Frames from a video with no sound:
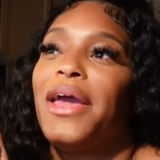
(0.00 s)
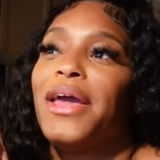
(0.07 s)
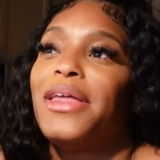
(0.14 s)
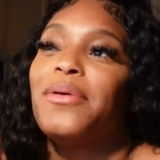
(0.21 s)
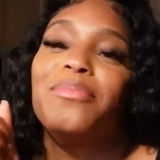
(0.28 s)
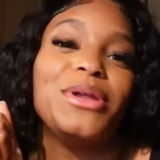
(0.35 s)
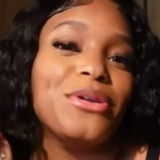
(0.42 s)

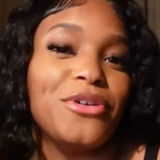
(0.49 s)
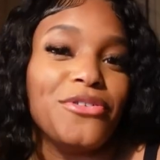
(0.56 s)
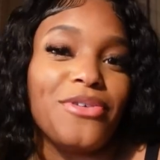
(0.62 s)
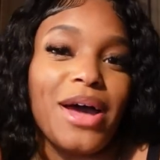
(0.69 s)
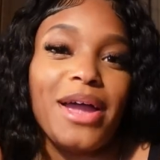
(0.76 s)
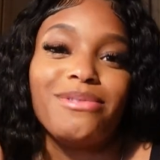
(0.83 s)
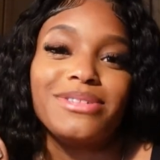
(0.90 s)
and be
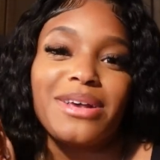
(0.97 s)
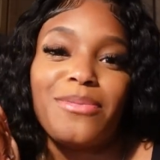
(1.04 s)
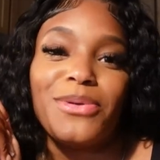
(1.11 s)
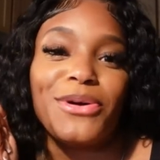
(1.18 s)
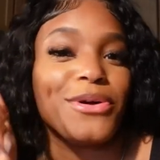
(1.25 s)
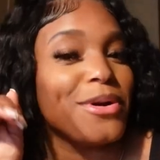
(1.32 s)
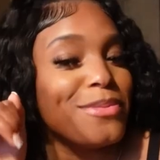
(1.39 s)
notified every time
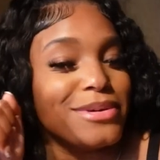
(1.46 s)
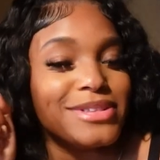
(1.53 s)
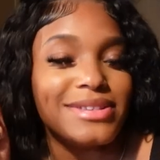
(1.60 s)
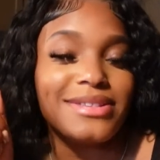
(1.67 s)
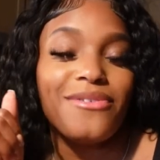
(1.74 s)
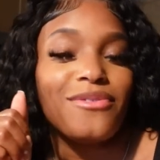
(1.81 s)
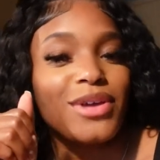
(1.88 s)
your girl
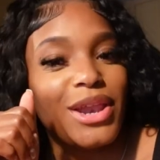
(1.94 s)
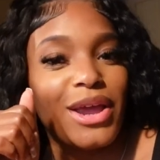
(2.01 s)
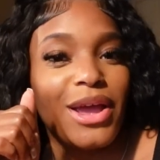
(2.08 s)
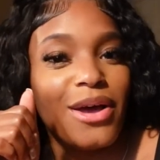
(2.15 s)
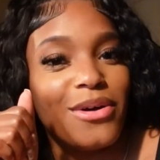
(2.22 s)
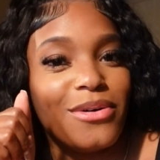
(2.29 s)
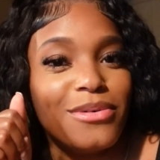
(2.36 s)
posts a
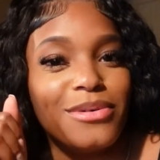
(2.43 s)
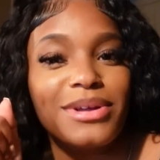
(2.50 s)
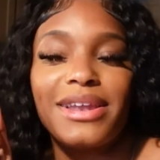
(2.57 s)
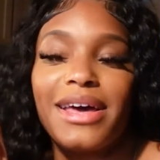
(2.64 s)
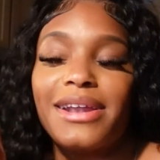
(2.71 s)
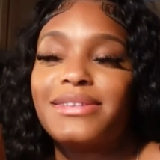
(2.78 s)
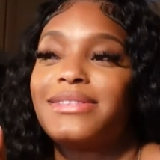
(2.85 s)
video
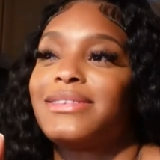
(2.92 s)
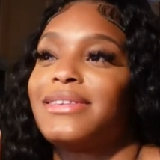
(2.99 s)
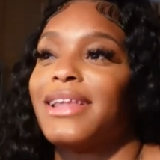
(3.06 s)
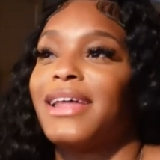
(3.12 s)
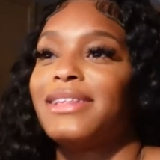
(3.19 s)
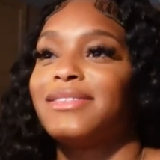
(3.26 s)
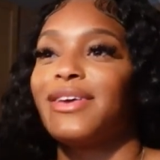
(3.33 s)
not as
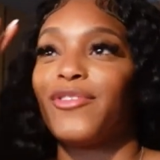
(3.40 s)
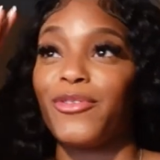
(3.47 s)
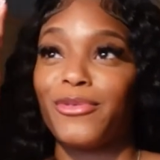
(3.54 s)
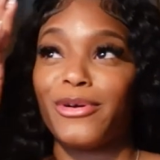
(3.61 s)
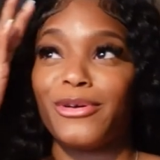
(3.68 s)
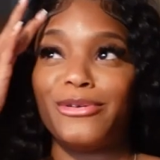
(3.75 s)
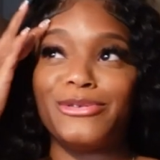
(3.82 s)
not as giving
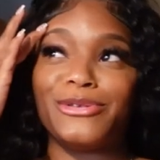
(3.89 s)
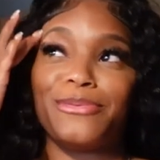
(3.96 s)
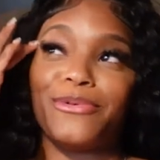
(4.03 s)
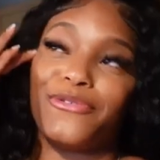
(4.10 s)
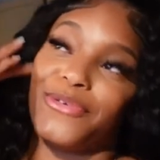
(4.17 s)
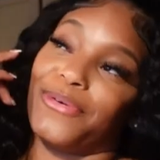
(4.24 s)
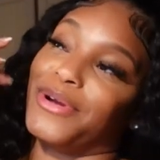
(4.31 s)
real
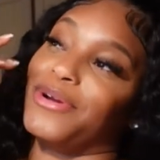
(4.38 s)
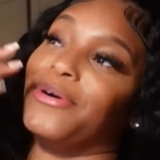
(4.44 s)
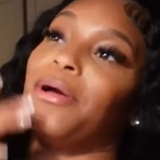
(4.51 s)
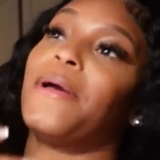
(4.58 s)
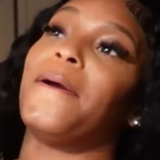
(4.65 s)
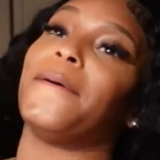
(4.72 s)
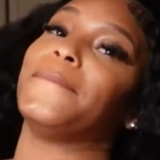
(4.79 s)
youtuber for real
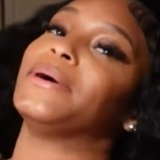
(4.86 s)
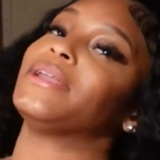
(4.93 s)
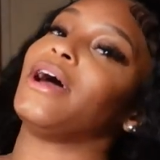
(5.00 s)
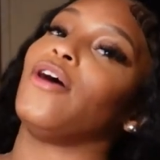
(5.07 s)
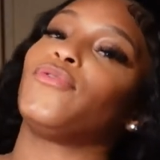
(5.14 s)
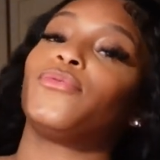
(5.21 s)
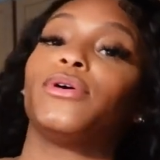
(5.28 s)
but
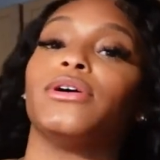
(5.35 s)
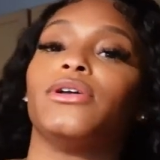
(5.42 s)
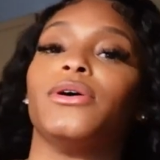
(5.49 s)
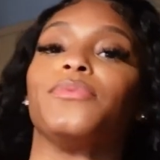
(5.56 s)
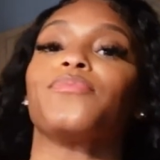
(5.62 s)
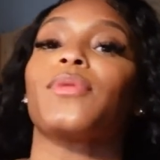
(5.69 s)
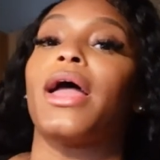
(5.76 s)
not for real
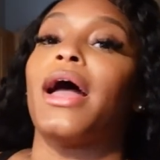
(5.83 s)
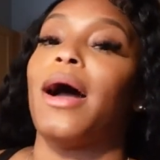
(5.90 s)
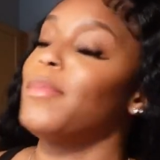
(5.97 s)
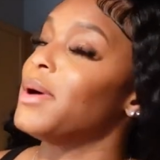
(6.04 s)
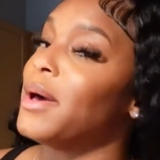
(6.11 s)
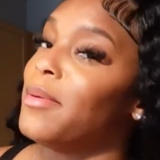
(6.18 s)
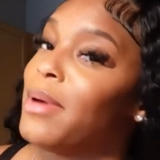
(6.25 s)
though i'm
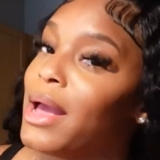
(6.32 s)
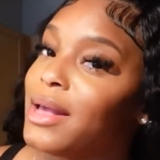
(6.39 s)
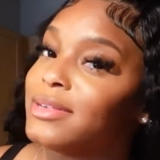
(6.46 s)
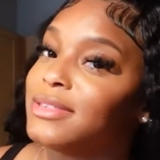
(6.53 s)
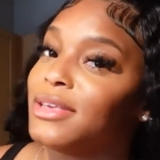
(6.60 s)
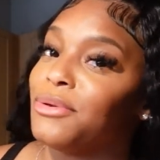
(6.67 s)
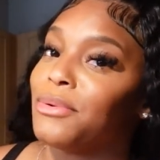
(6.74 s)
gonna come back
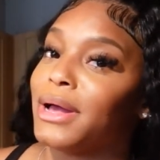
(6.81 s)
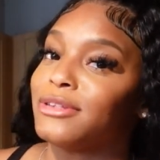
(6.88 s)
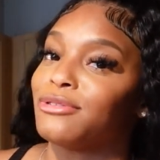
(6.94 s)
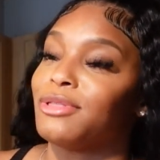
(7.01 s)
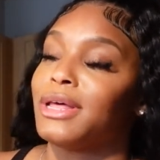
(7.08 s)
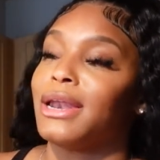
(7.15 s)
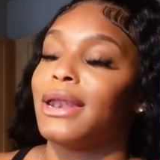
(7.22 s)
and see you guys
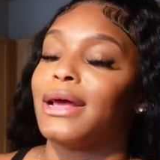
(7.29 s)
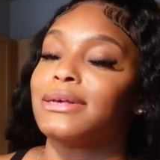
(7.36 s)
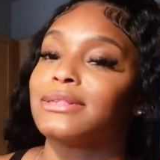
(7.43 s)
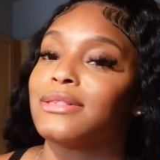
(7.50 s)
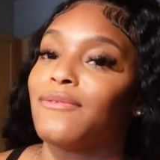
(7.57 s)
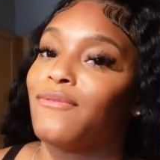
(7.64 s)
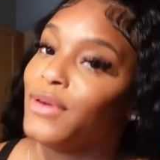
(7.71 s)
on the next
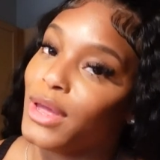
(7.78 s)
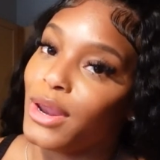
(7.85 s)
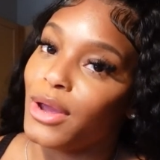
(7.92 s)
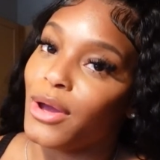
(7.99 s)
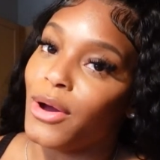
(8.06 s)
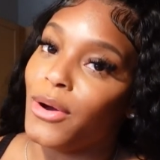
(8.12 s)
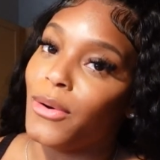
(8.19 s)

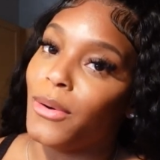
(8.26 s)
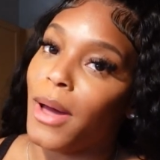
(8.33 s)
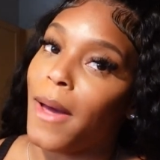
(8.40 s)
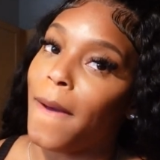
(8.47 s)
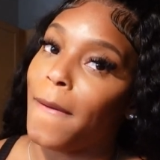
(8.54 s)
video